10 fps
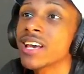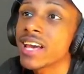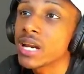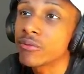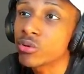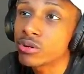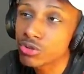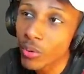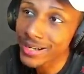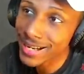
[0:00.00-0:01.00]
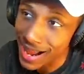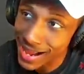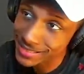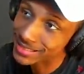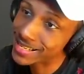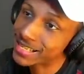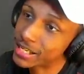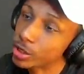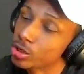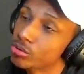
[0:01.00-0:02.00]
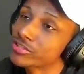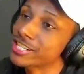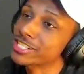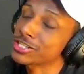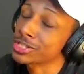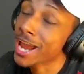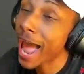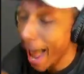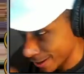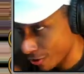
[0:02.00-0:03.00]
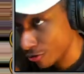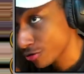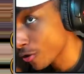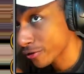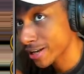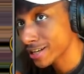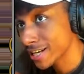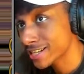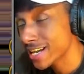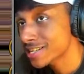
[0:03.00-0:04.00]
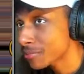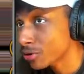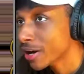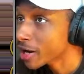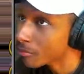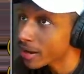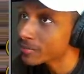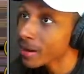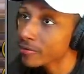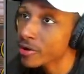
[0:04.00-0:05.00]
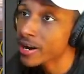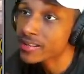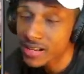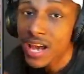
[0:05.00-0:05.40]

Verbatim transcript: And if you enjoy the content and you're new to the channel, don't forget to hit that subarino button, my friends.